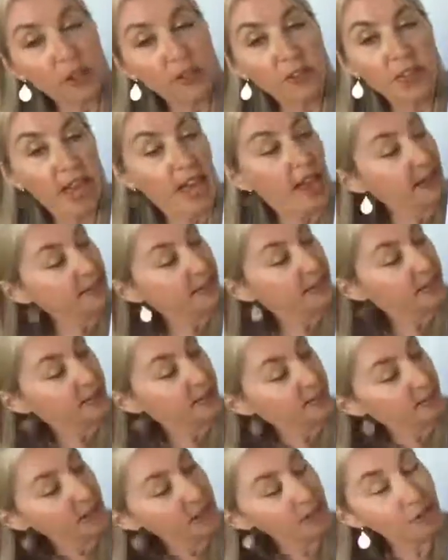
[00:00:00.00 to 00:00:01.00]
the axis of
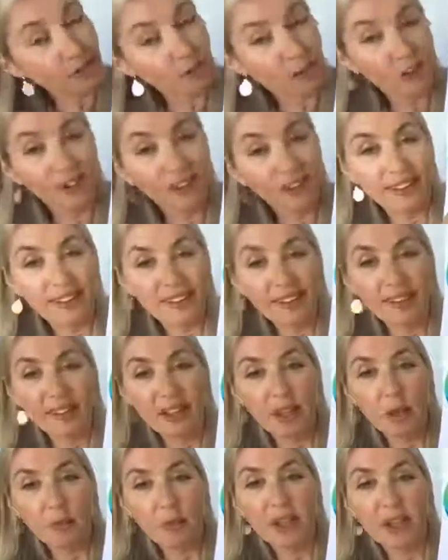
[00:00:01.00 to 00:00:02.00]
evil,
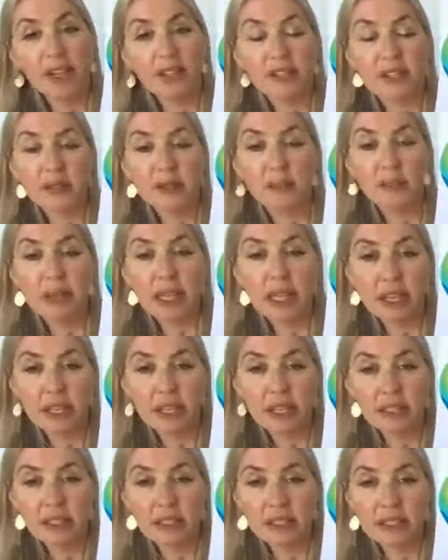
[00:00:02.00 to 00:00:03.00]
because it
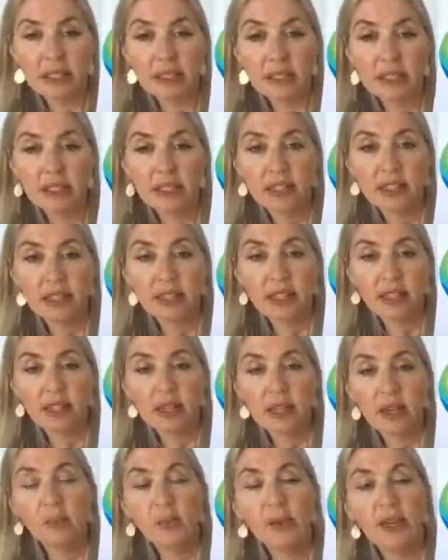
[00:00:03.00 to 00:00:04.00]
means
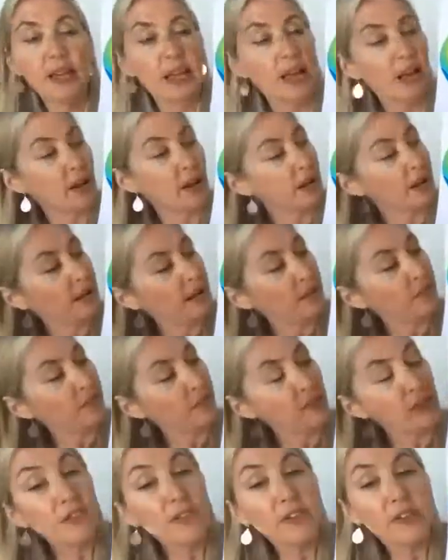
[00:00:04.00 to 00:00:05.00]
that
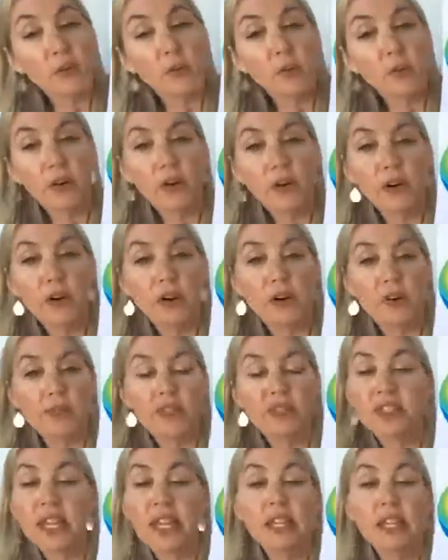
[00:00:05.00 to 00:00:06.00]
if it were
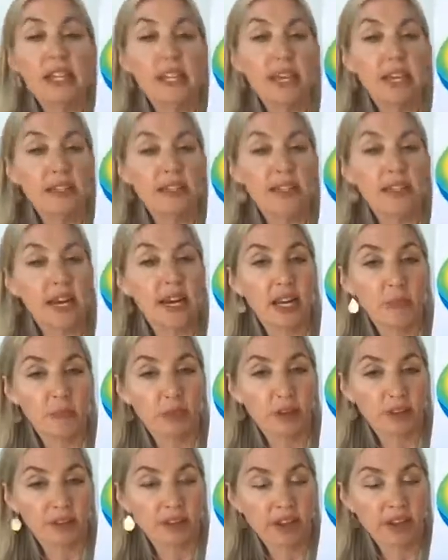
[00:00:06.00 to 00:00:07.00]
salient in any
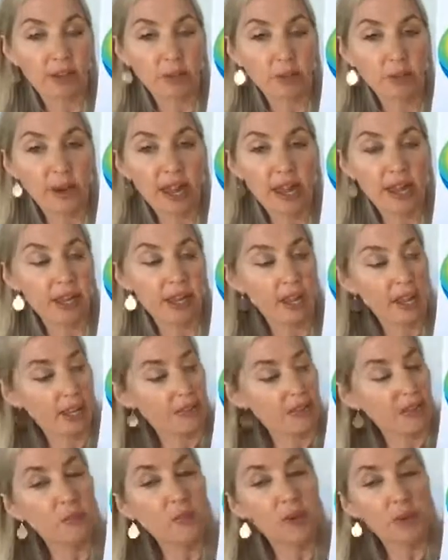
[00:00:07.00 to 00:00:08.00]
profound way,
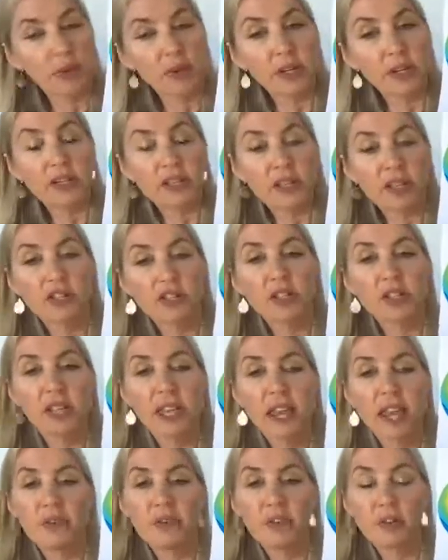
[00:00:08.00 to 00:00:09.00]
that we would essentially
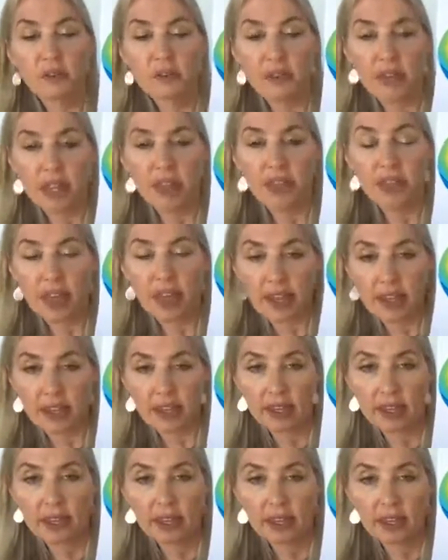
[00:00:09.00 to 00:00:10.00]
have to rethink
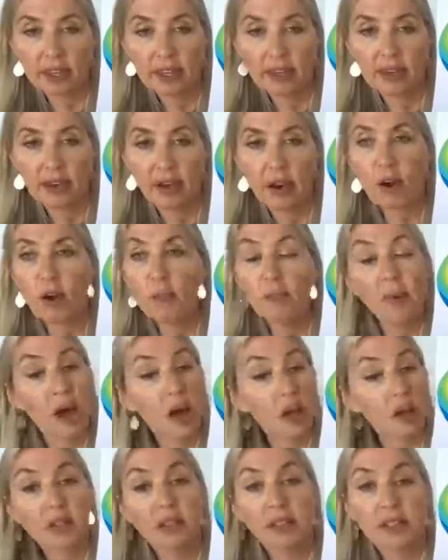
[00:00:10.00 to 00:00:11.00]
our
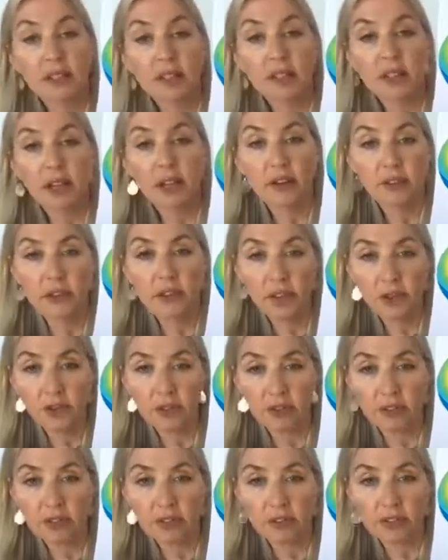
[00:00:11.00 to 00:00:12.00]
model of the
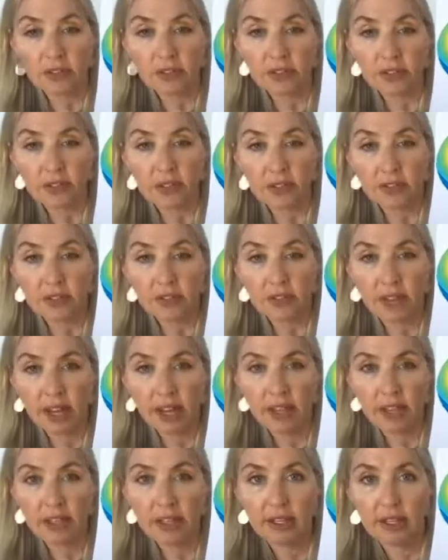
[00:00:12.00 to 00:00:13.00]
universe, right?